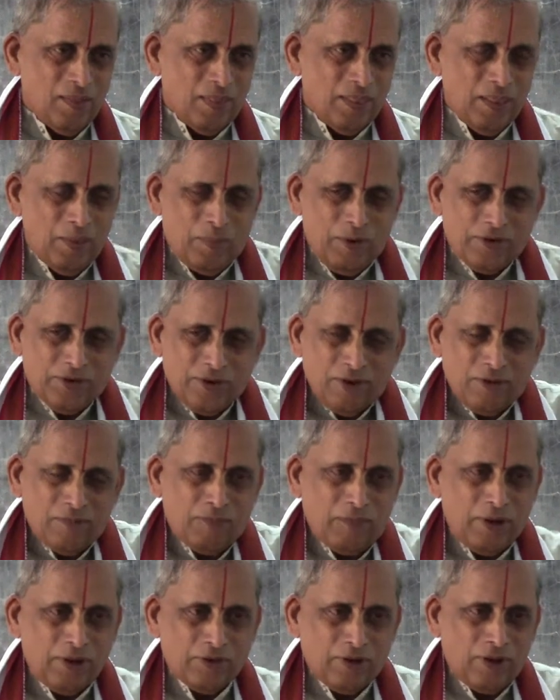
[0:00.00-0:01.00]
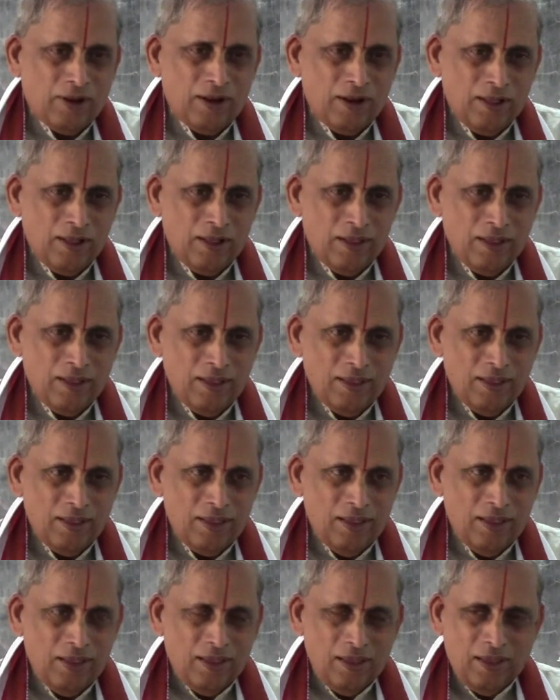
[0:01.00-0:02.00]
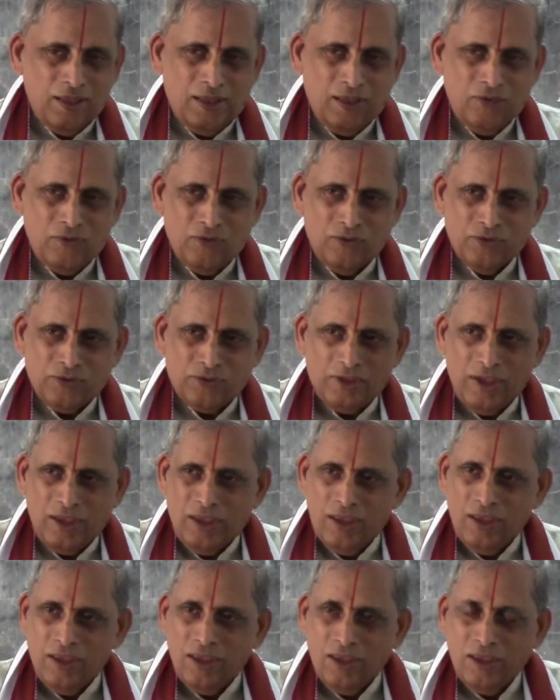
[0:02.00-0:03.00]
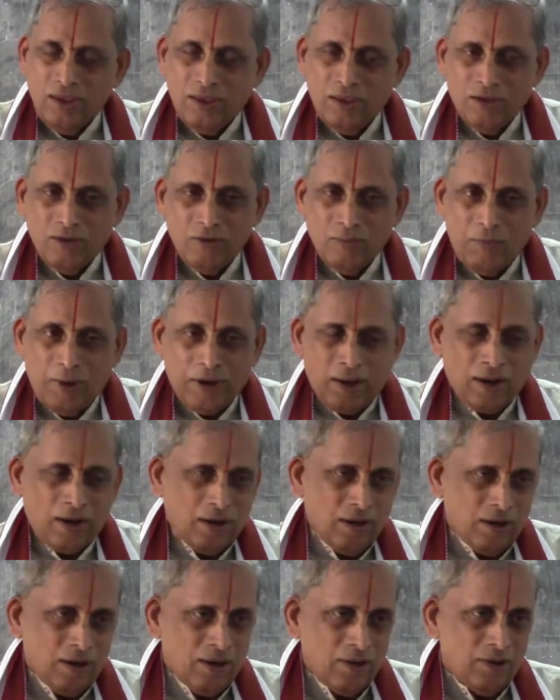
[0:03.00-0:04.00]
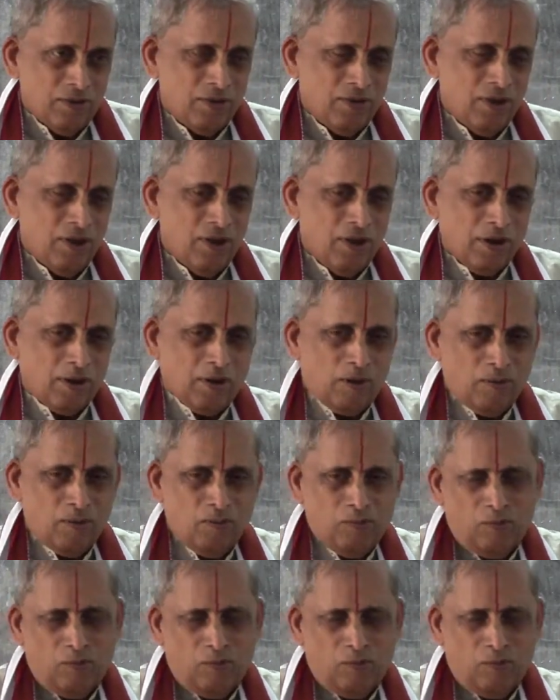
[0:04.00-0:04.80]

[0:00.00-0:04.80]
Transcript: The patient of pulsatilla, if you say you better see a doctor,